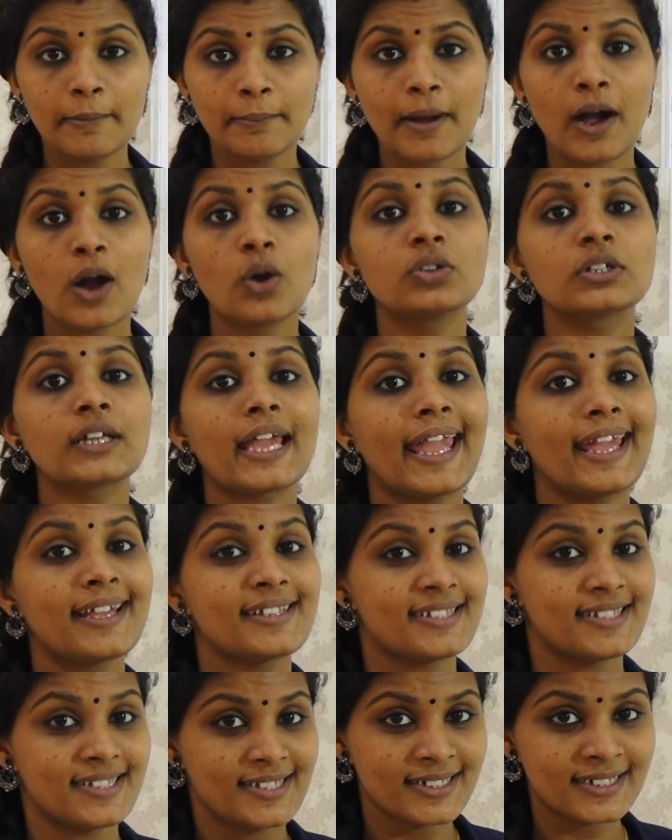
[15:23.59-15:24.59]
about
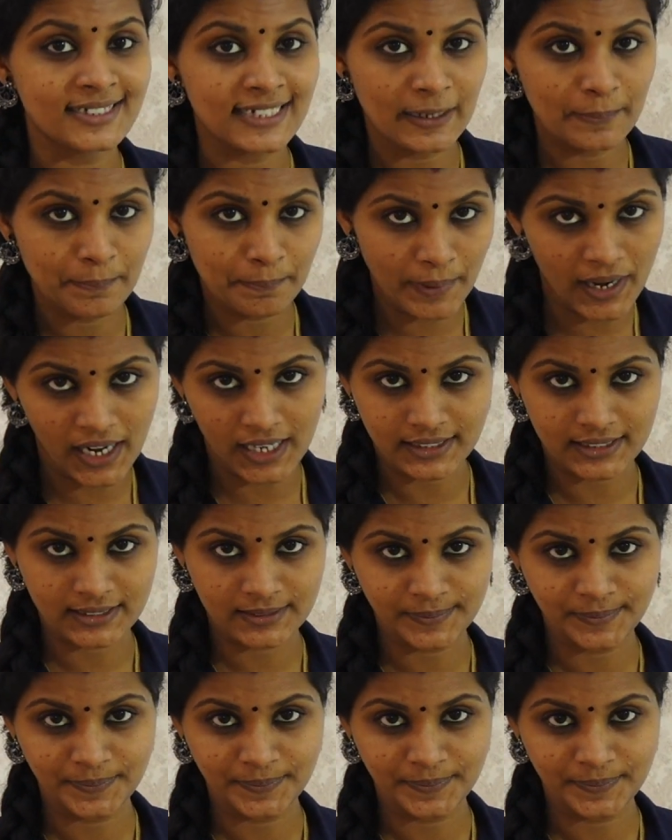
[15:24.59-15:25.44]
external part.